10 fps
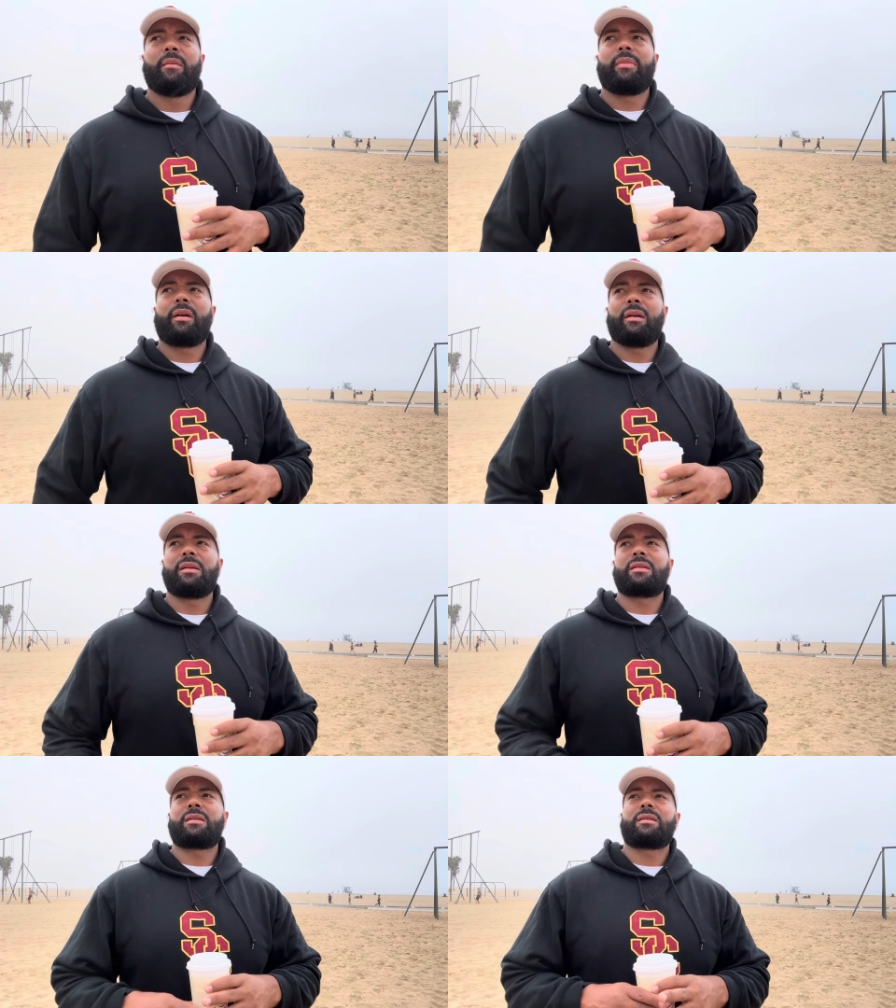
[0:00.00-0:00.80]

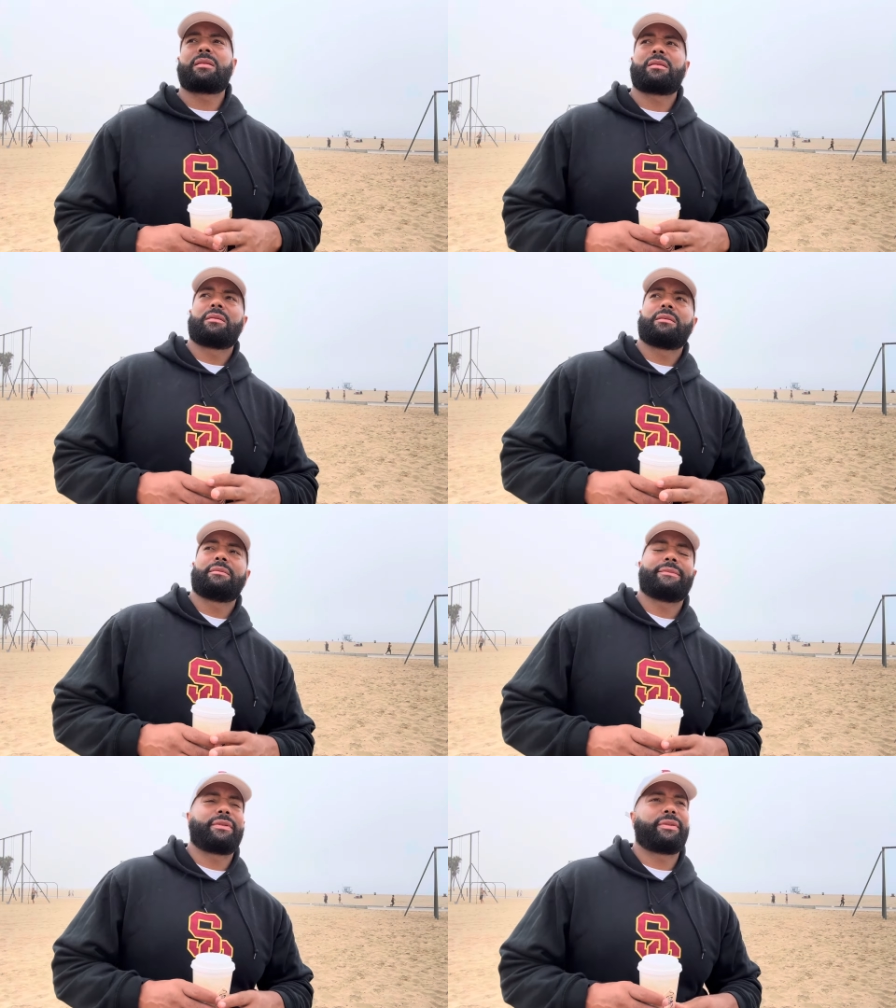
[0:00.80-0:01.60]
because
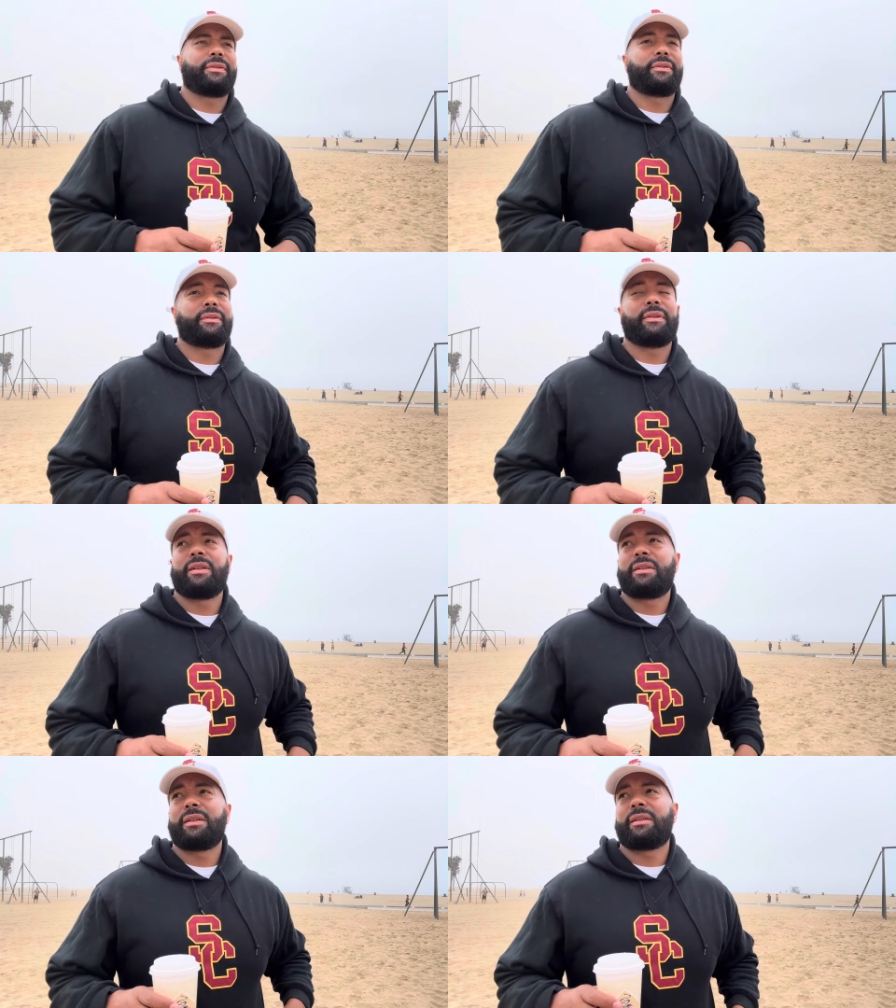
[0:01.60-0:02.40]

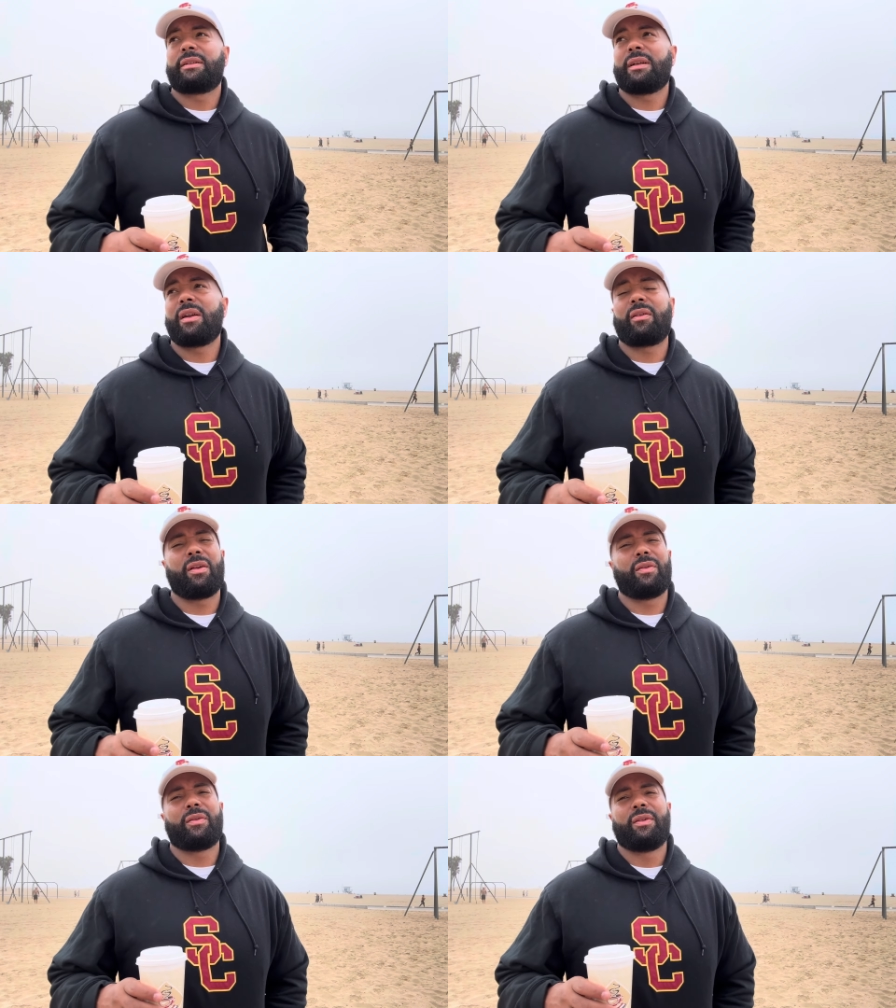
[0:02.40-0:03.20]
it's just, I don't
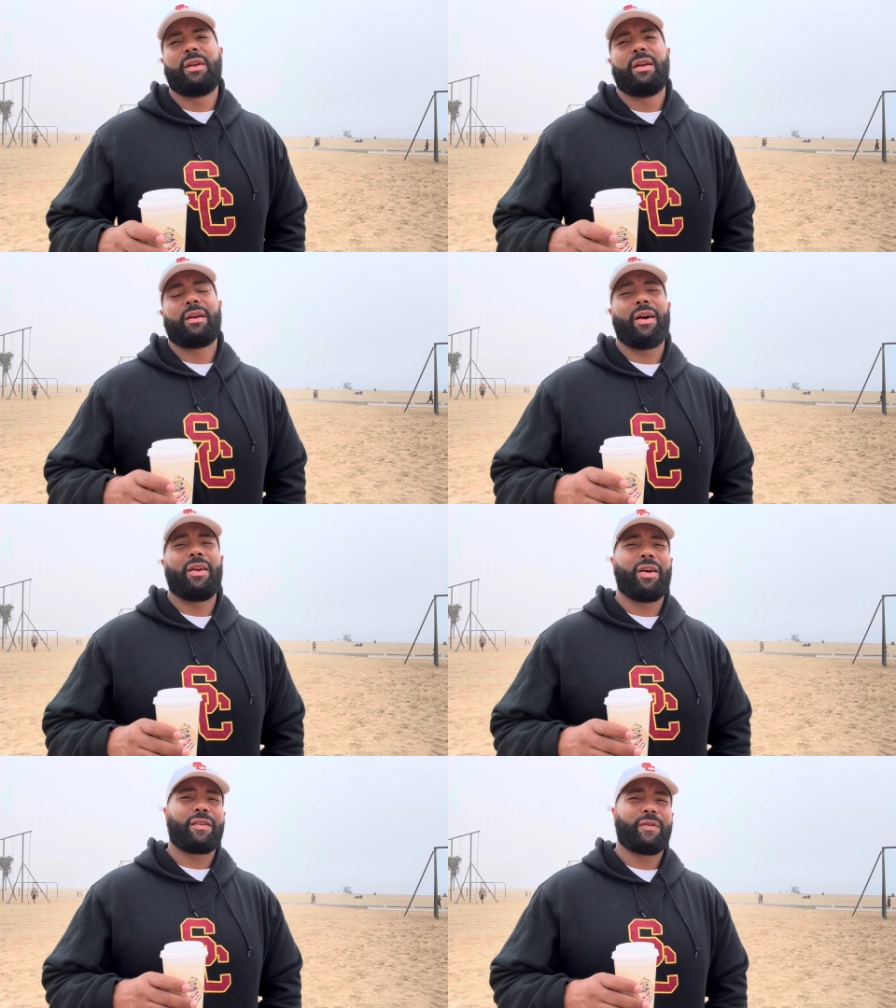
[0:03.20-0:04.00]
know kind of
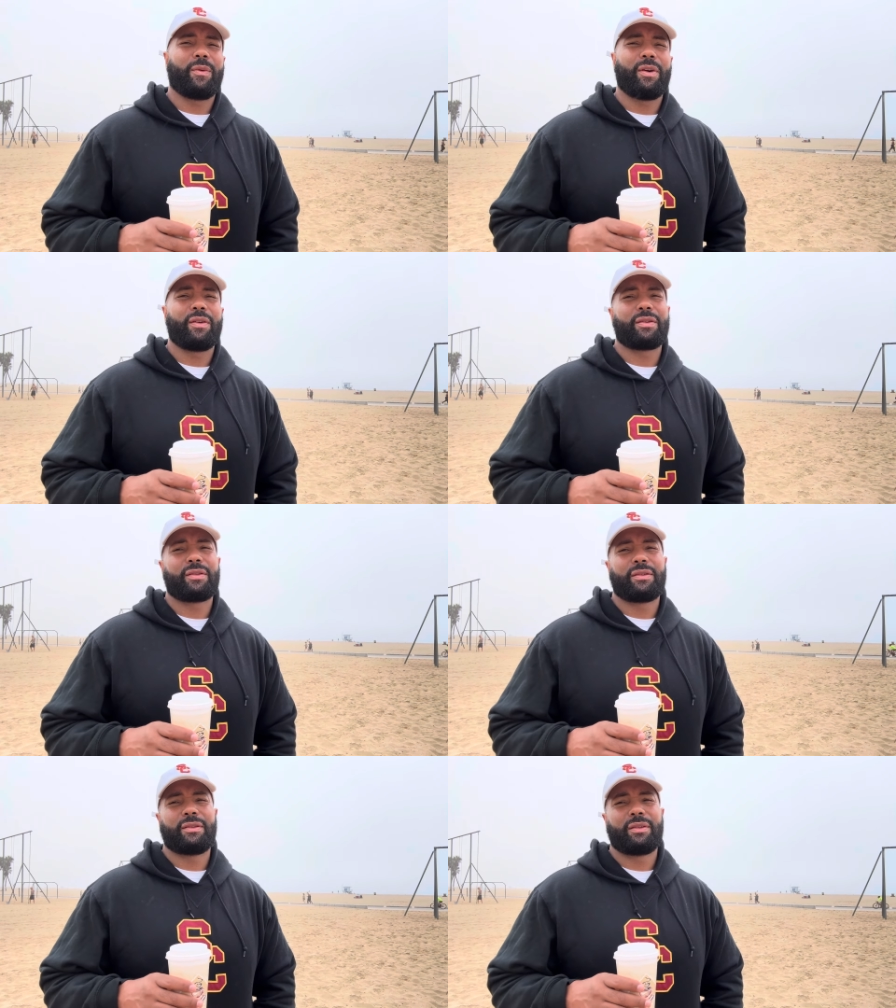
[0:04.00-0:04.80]
lost for words.
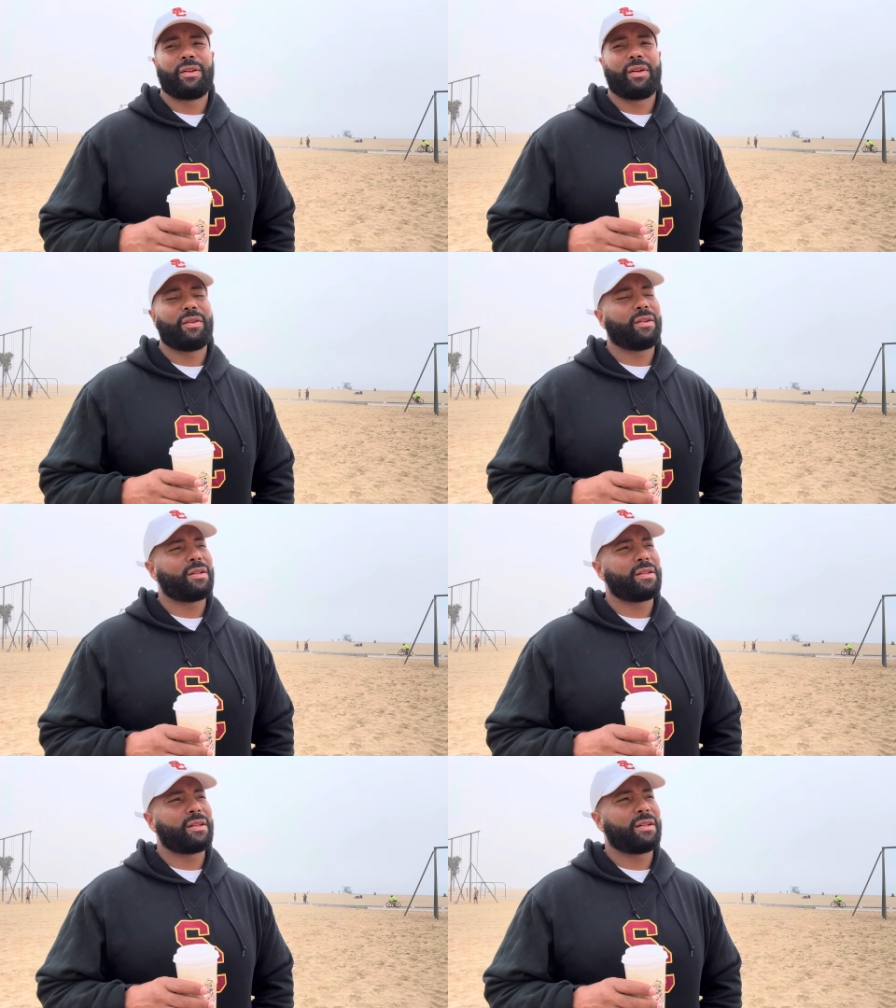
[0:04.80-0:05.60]
You know,
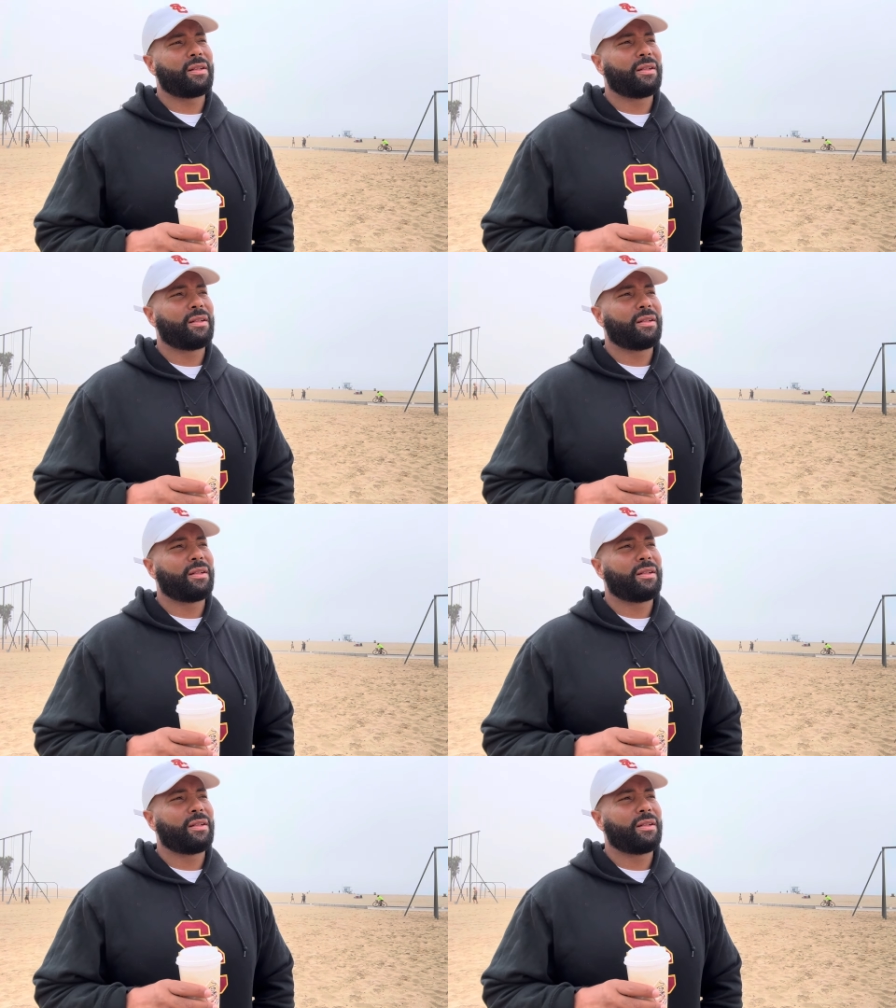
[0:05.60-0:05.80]
this is a,